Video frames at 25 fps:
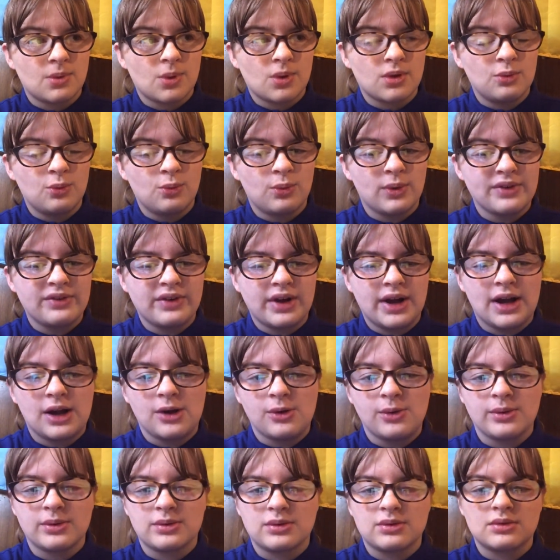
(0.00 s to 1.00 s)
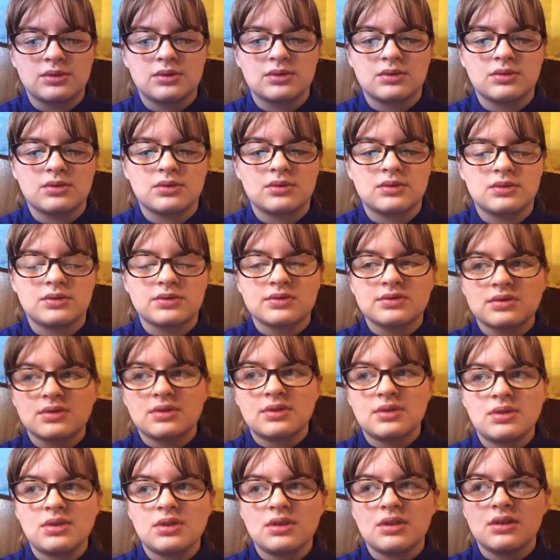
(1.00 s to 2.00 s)
without
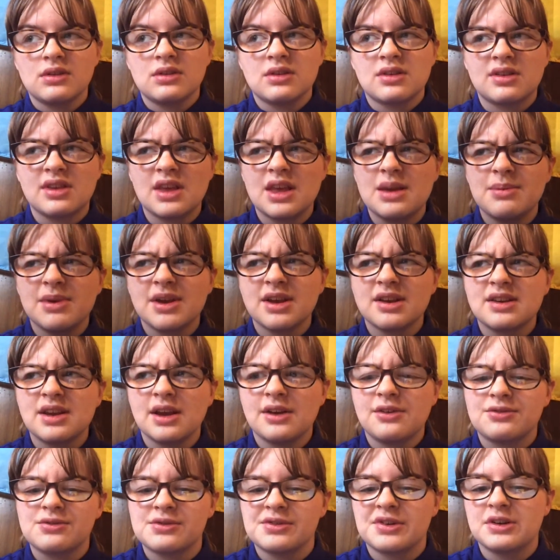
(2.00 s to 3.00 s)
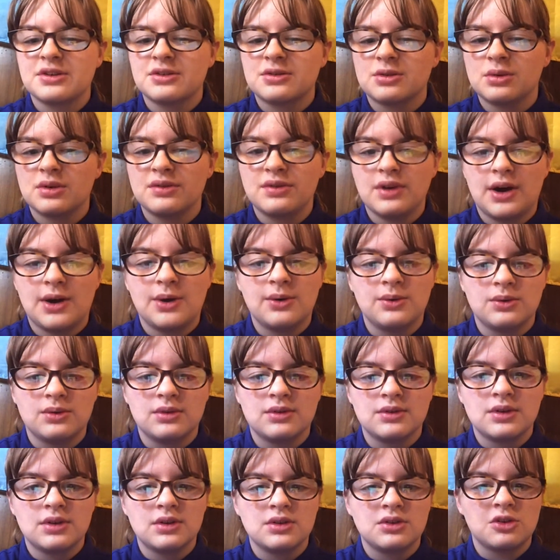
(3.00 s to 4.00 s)
seeming different or without
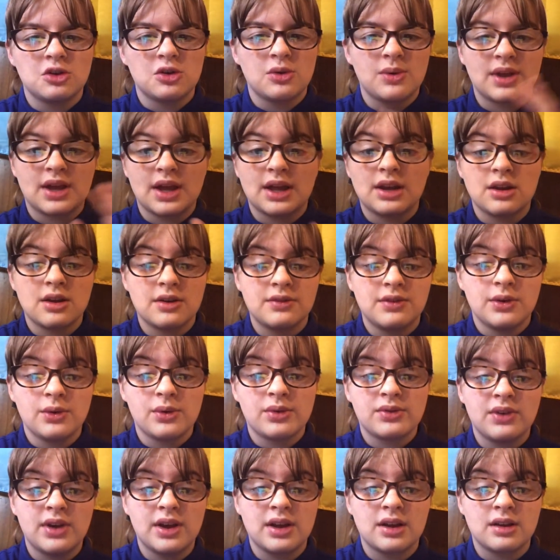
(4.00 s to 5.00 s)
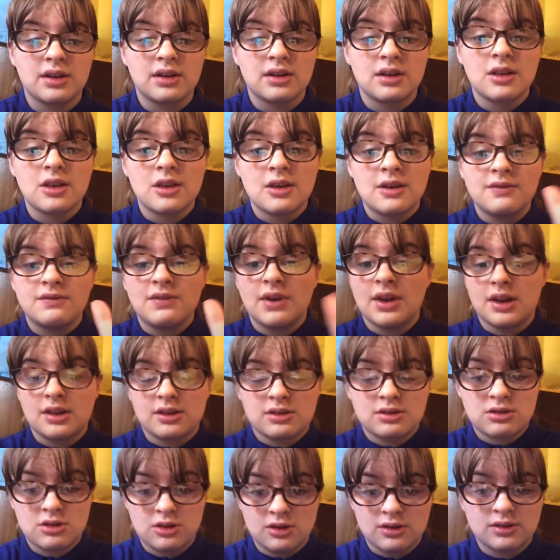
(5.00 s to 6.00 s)
doing any of those things, then it's
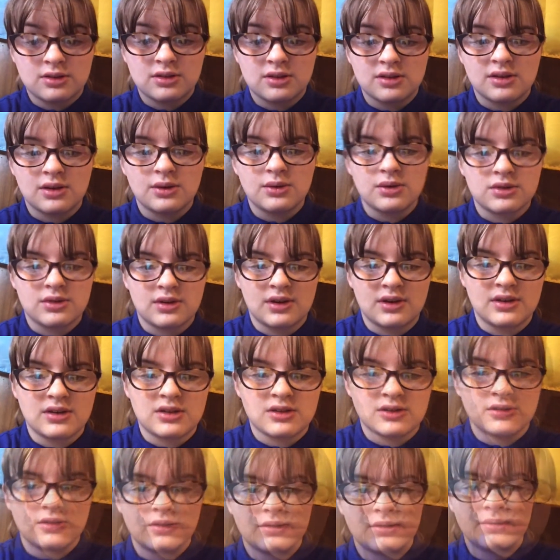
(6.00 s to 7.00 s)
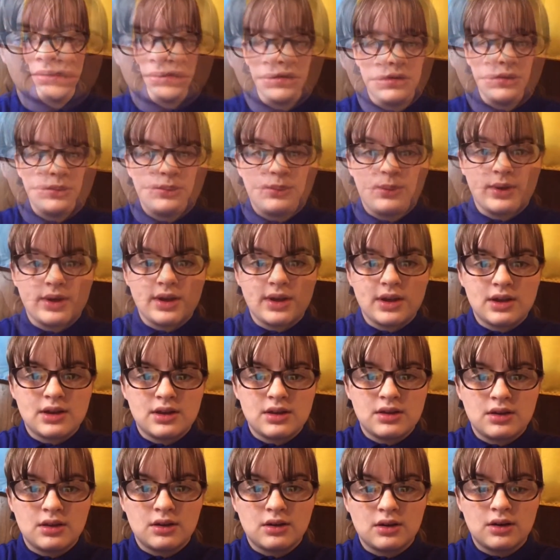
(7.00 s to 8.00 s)
just dissociation.
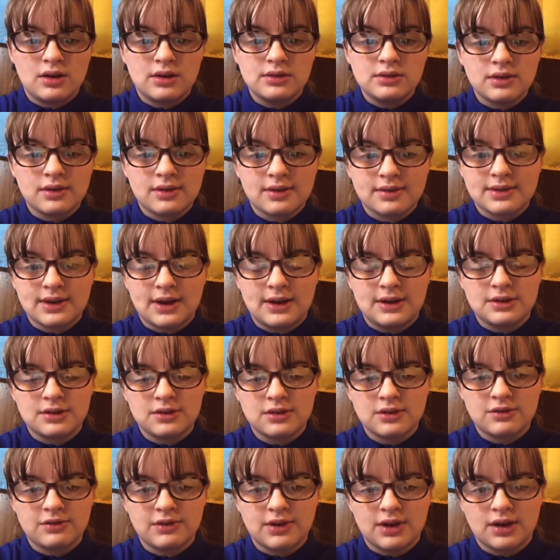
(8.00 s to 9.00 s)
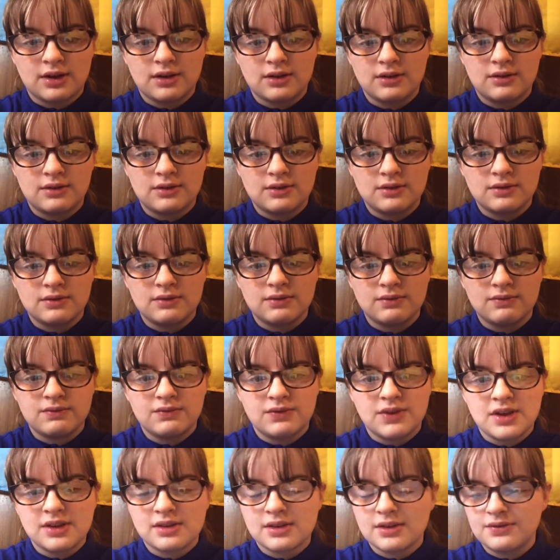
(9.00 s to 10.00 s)
We understand that
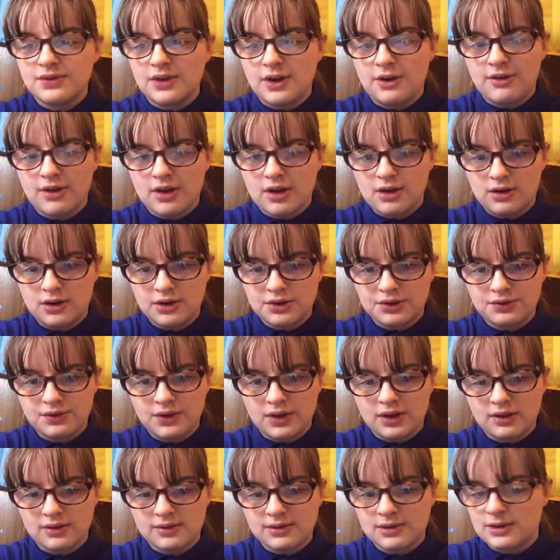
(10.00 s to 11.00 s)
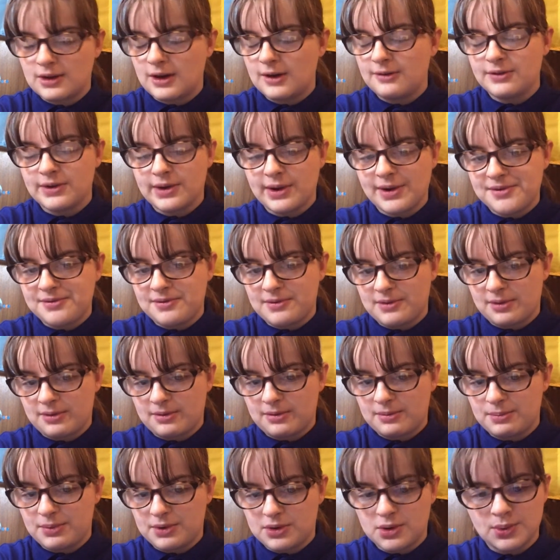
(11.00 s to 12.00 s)
these are very hard things to tell the difference
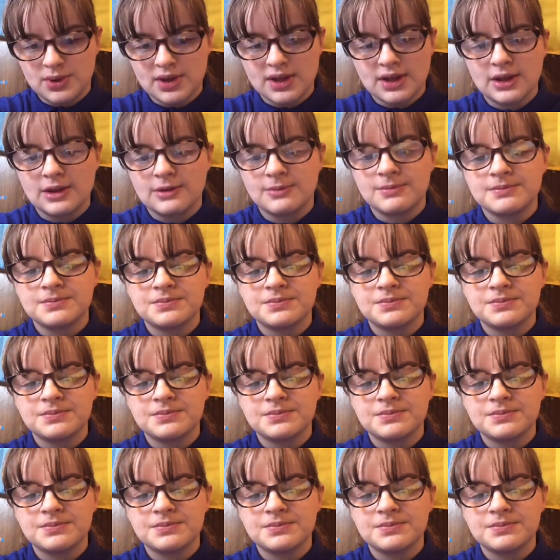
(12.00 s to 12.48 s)
between.